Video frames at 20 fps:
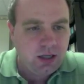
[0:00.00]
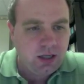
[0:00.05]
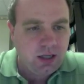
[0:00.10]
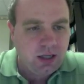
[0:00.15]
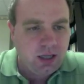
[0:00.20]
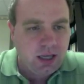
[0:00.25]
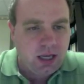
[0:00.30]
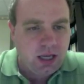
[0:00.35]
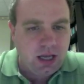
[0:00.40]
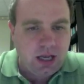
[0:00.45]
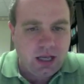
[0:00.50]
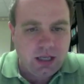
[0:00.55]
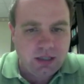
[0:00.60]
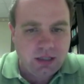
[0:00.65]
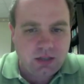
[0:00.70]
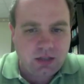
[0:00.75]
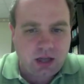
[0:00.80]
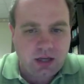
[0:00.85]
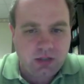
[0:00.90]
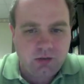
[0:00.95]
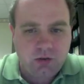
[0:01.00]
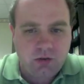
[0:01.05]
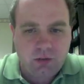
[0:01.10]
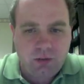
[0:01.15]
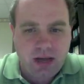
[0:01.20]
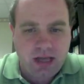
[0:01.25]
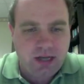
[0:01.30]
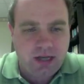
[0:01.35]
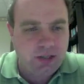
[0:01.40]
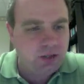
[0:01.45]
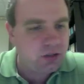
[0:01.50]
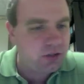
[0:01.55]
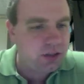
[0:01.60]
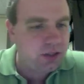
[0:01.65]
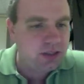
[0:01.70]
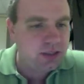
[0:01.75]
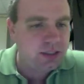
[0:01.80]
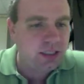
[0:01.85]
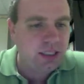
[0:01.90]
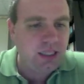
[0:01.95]
Talking to a monetarist, he
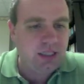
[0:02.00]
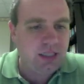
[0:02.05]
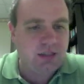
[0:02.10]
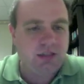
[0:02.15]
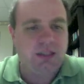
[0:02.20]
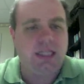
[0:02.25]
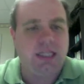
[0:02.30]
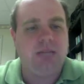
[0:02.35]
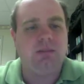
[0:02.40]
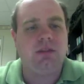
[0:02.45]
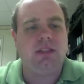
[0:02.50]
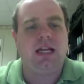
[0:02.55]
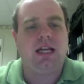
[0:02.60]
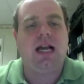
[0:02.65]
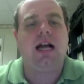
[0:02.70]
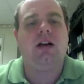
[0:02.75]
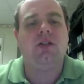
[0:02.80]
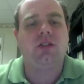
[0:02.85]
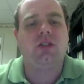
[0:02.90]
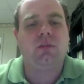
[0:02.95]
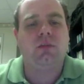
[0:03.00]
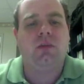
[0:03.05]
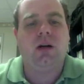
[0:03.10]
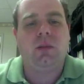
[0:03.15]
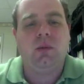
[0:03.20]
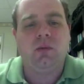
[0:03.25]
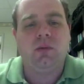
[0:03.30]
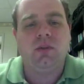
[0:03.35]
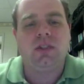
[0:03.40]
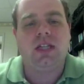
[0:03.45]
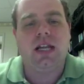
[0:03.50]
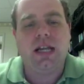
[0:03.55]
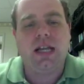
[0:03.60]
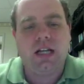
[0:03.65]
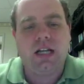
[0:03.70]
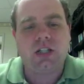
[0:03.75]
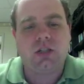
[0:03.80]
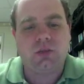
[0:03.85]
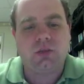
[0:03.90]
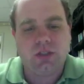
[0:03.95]
claimed that the housing bubble was not actually a
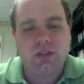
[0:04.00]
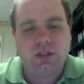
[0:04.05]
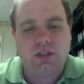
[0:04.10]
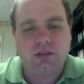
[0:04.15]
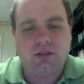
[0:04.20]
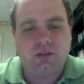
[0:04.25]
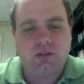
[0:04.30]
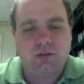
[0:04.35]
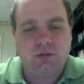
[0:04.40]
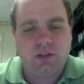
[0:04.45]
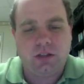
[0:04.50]
result of the Federal Reserve